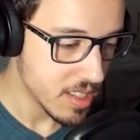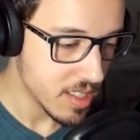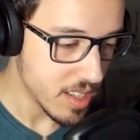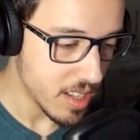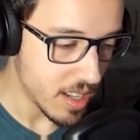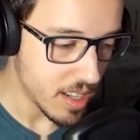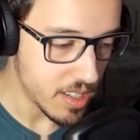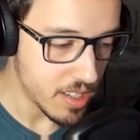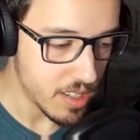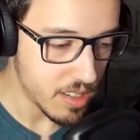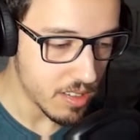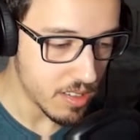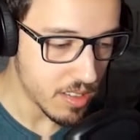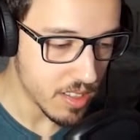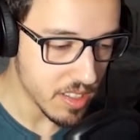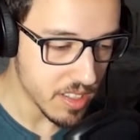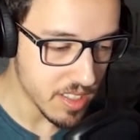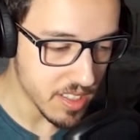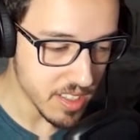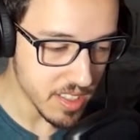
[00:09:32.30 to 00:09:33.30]
I know
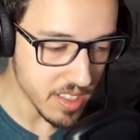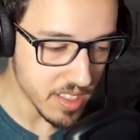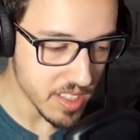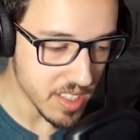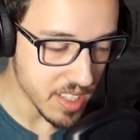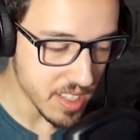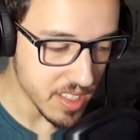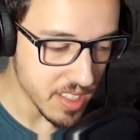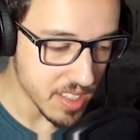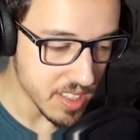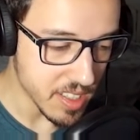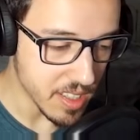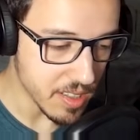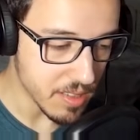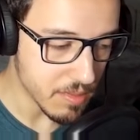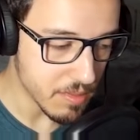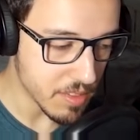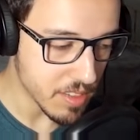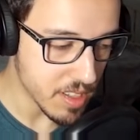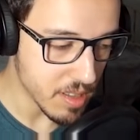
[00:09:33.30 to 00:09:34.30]
this is a
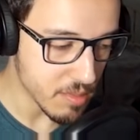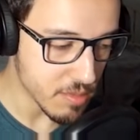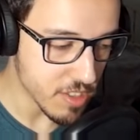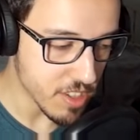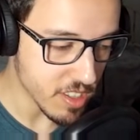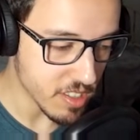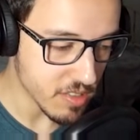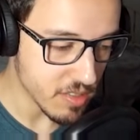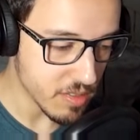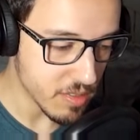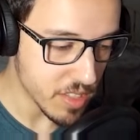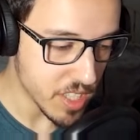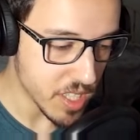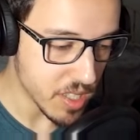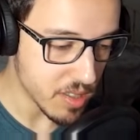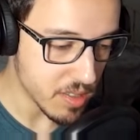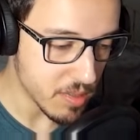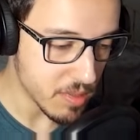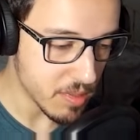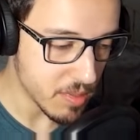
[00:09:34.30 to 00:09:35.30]
sensitive subject
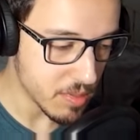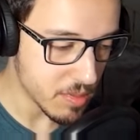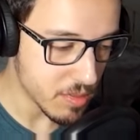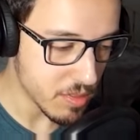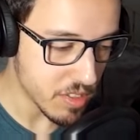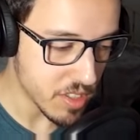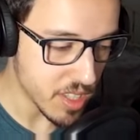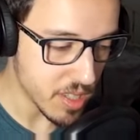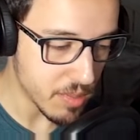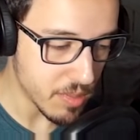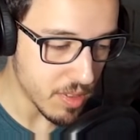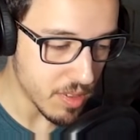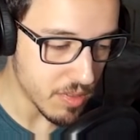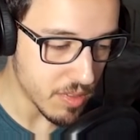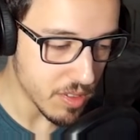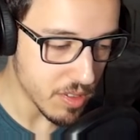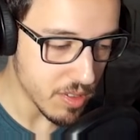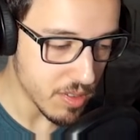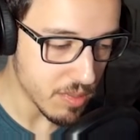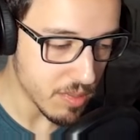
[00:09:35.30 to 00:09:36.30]
so, to some of
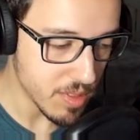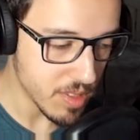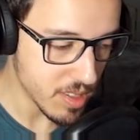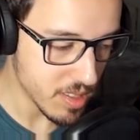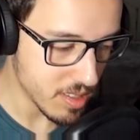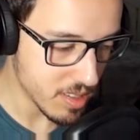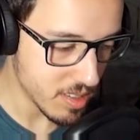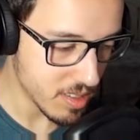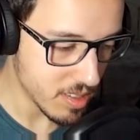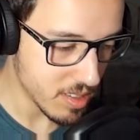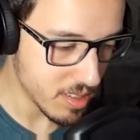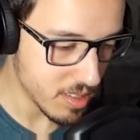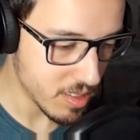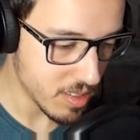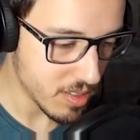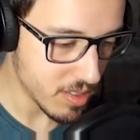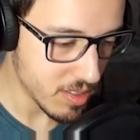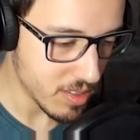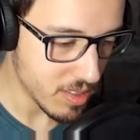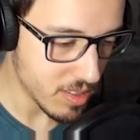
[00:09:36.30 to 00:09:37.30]
you, but uh,
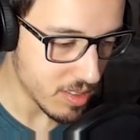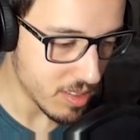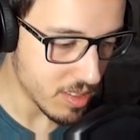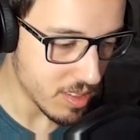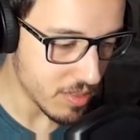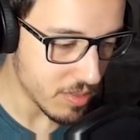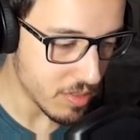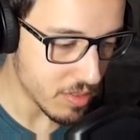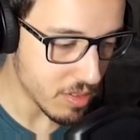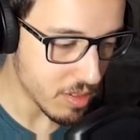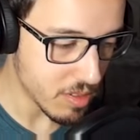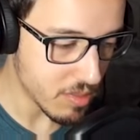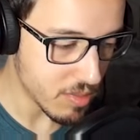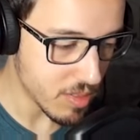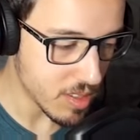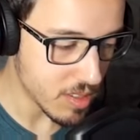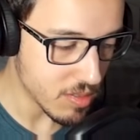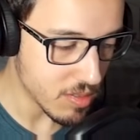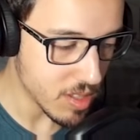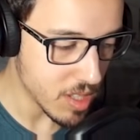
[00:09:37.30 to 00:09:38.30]
if you don't
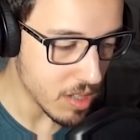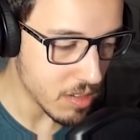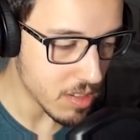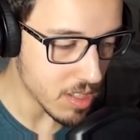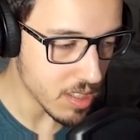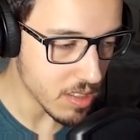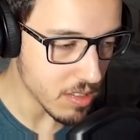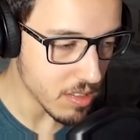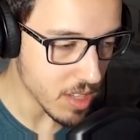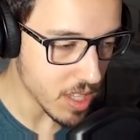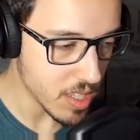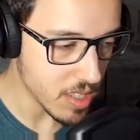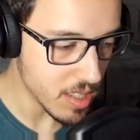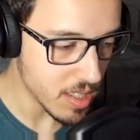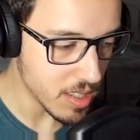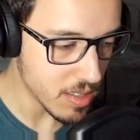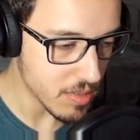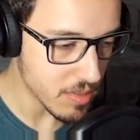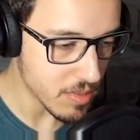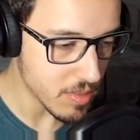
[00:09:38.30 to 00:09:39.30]
want to hear it, you can
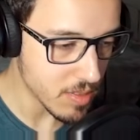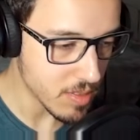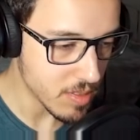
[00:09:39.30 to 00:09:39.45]
leave.